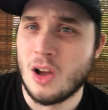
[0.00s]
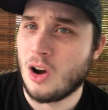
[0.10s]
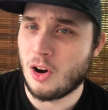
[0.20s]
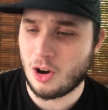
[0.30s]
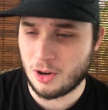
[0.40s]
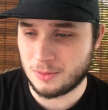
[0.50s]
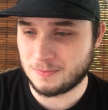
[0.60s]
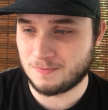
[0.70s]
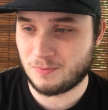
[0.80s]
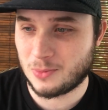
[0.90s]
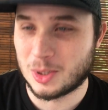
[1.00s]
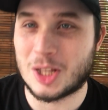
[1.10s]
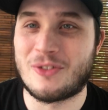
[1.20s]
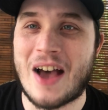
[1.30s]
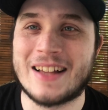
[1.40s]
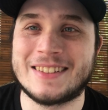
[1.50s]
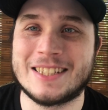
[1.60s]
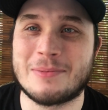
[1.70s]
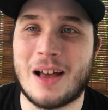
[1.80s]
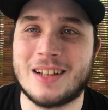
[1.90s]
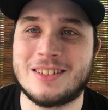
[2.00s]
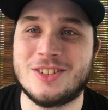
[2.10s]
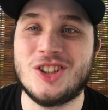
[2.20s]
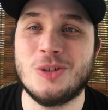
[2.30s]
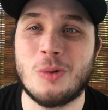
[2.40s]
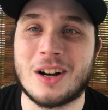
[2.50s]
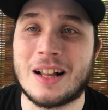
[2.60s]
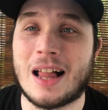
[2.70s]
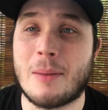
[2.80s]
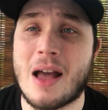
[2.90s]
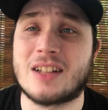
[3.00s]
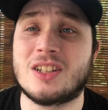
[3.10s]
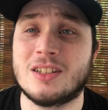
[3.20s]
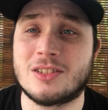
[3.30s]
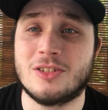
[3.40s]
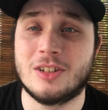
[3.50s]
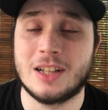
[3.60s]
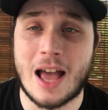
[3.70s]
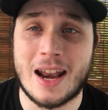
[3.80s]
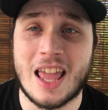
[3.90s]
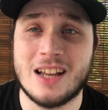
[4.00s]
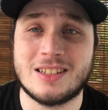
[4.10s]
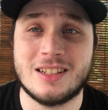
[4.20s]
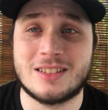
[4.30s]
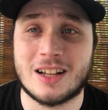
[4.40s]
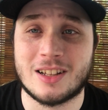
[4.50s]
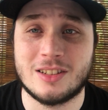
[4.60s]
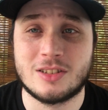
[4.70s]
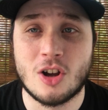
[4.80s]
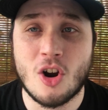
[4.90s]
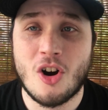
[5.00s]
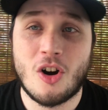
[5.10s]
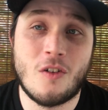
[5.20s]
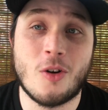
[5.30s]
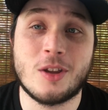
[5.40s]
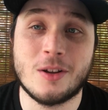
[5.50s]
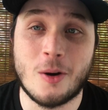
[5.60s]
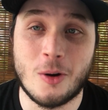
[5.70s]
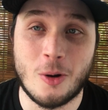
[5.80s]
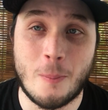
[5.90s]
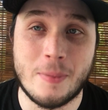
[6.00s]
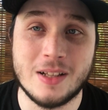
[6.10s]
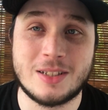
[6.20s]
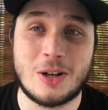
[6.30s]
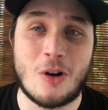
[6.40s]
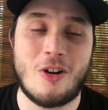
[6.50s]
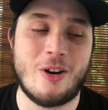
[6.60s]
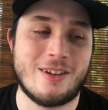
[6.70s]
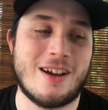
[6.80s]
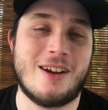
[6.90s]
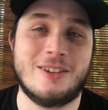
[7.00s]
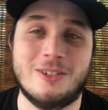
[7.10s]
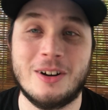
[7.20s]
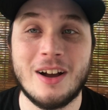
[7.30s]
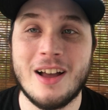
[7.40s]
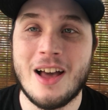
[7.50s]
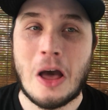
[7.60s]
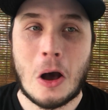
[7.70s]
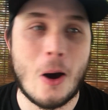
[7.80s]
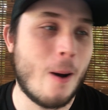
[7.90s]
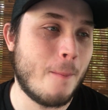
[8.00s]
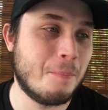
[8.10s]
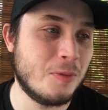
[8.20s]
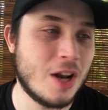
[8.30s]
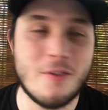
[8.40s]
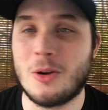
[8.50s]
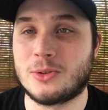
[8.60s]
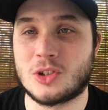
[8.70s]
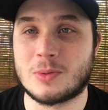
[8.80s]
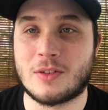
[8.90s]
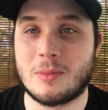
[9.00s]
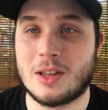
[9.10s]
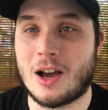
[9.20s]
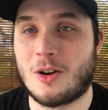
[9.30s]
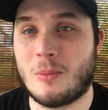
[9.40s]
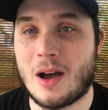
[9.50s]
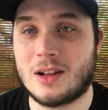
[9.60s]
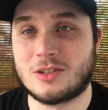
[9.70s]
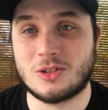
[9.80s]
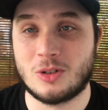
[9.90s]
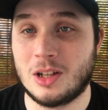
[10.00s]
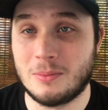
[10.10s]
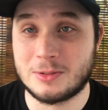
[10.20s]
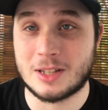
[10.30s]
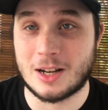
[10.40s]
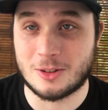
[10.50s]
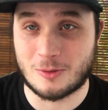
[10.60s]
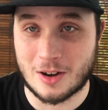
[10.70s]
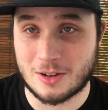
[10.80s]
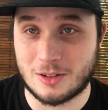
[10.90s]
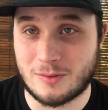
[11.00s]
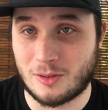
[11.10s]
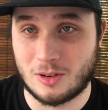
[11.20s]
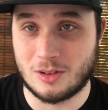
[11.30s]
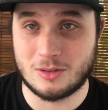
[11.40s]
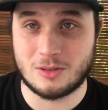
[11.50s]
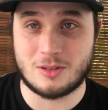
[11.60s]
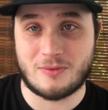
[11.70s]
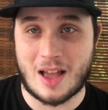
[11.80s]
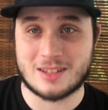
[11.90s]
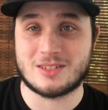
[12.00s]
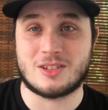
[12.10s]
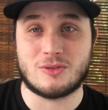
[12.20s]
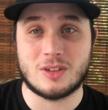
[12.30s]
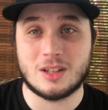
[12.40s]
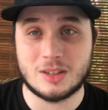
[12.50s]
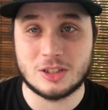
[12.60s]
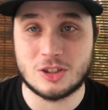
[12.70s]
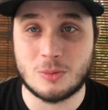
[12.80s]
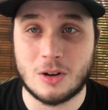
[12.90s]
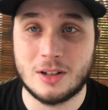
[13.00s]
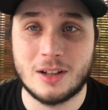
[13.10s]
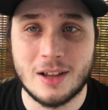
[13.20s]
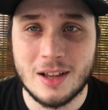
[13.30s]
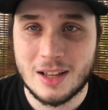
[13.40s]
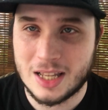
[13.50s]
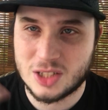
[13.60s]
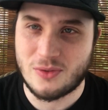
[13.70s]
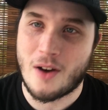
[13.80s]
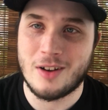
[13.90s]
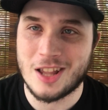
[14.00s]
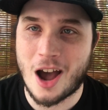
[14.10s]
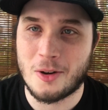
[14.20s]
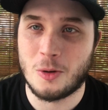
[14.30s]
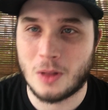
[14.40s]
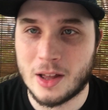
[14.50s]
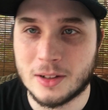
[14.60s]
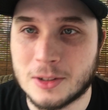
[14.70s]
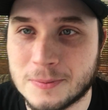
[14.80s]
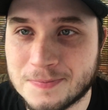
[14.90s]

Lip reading: with the fastest match in G1 Climax history at 18 seconds. Hiroshi Goto beats Yano. You never know what to expect from a Yano match, so him setting the record for the fastest defeat in the G1 is very Yano-like.